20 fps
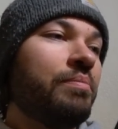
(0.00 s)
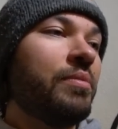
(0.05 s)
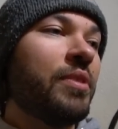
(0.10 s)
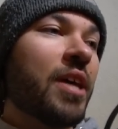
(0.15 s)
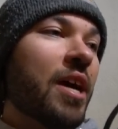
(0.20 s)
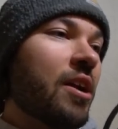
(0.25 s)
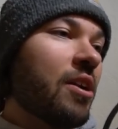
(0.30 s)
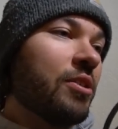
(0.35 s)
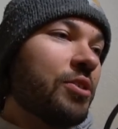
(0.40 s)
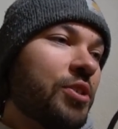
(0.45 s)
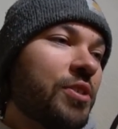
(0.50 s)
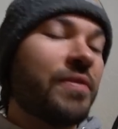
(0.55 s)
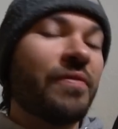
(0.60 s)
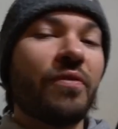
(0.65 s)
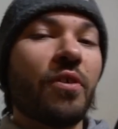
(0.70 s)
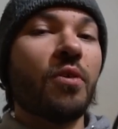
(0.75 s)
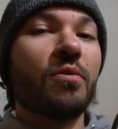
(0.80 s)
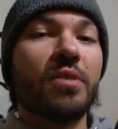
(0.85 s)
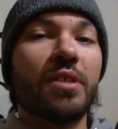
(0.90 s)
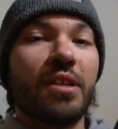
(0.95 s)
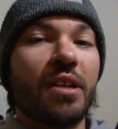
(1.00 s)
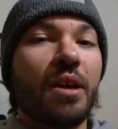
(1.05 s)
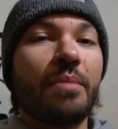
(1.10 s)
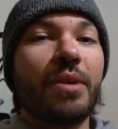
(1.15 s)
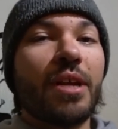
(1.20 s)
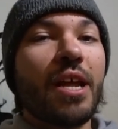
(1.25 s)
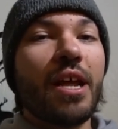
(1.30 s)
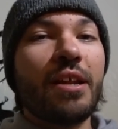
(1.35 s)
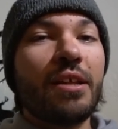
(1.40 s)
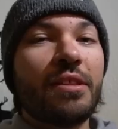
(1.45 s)
that are just frozen. I
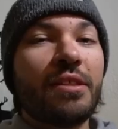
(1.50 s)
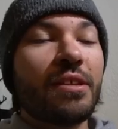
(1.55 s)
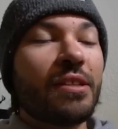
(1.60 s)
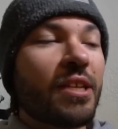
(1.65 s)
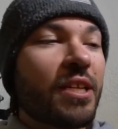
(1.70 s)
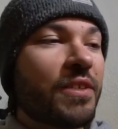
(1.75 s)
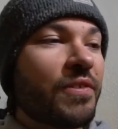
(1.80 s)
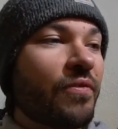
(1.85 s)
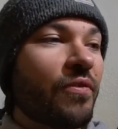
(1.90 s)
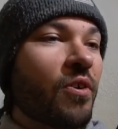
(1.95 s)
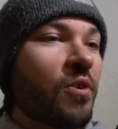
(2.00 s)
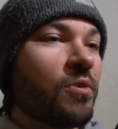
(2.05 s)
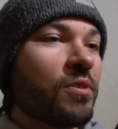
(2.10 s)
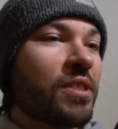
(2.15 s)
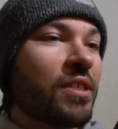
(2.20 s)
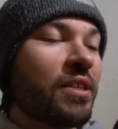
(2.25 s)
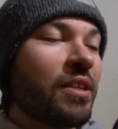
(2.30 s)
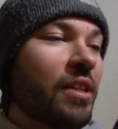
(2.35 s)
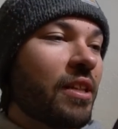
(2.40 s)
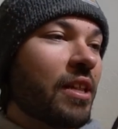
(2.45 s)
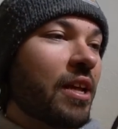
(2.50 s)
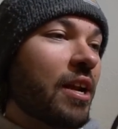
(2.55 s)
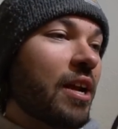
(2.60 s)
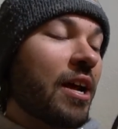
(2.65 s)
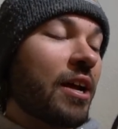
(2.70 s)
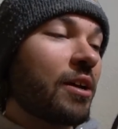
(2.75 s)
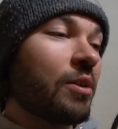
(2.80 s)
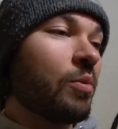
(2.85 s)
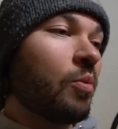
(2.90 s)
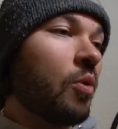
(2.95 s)
mean, anything that's frozen and that
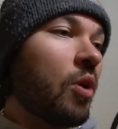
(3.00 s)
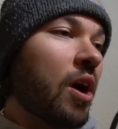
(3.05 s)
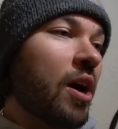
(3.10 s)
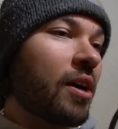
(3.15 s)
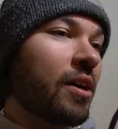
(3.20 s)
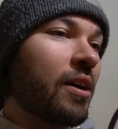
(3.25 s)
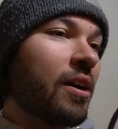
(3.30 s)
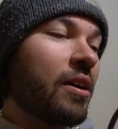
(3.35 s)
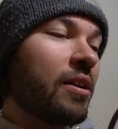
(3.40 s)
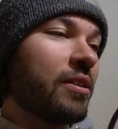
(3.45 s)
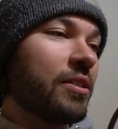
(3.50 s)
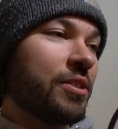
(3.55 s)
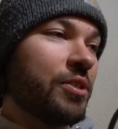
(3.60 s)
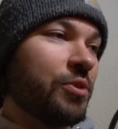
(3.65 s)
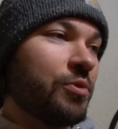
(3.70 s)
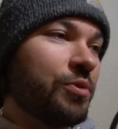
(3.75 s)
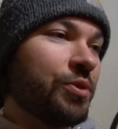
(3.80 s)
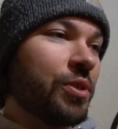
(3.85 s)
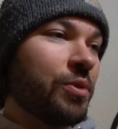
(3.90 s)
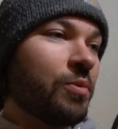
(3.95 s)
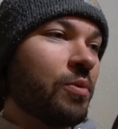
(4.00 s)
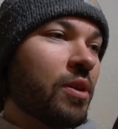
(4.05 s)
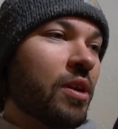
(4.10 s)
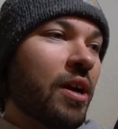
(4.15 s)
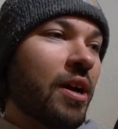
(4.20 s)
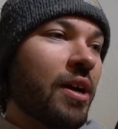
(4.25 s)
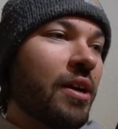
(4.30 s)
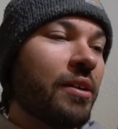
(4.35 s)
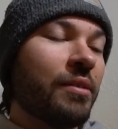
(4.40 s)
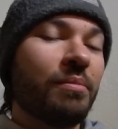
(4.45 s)
I can walk on is usually what
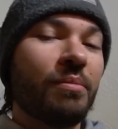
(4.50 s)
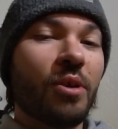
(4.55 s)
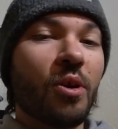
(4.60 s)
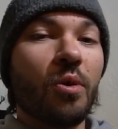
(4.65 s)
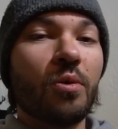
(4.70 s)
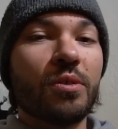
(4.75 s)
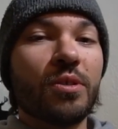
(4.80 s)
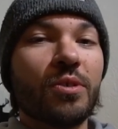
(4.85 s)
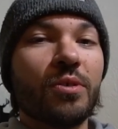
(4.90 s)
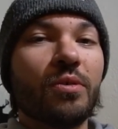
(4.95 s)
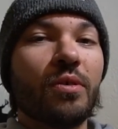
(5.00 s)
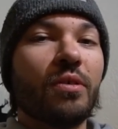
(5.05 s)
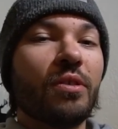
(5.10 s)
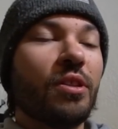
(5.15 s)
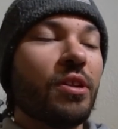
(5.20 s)
I go to.